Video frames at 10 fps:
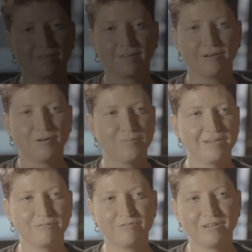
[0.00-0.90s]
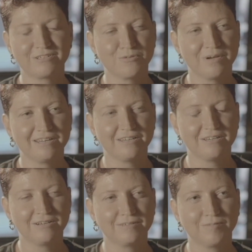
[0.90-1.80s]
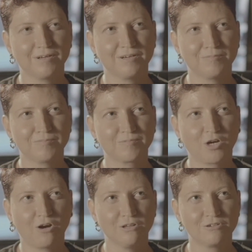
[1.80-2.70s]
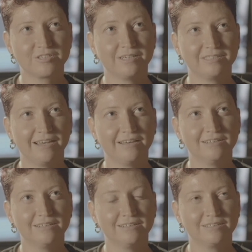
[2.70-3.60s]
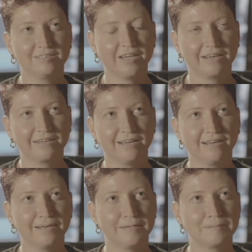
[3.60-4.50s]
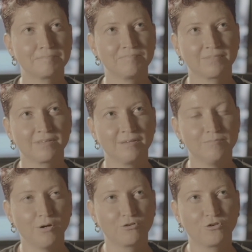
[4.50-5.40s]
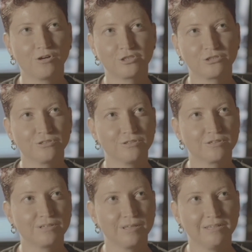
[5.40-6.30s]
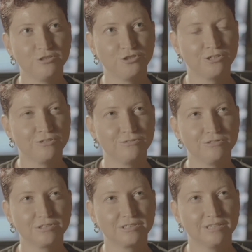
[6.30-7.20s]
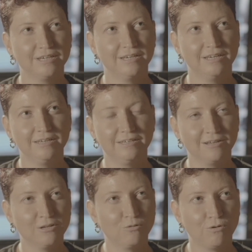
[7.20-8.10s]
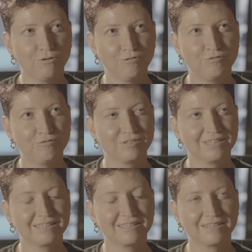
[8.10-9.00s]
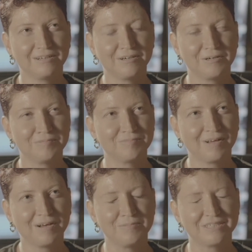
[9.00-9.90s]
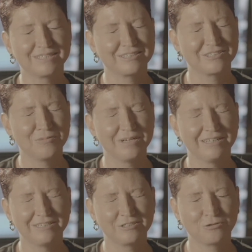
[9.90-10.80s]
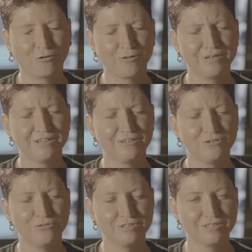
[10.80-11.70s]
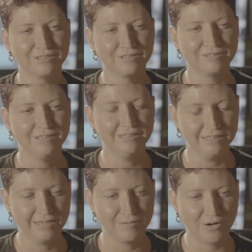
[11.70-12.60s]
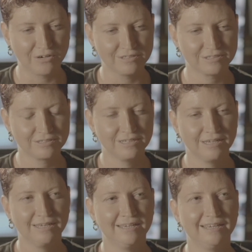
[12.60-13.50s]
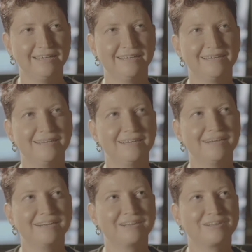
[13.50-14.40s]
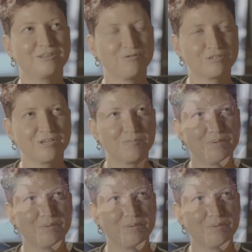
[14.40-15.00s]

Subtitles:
Oh man, we've had so many. Carlos Santana, Tech Nine, Bone Crusher, Glenn Jones, Yellow Wolf. I'm missing so many. Stormy, who is a EDM artist. Silver Sun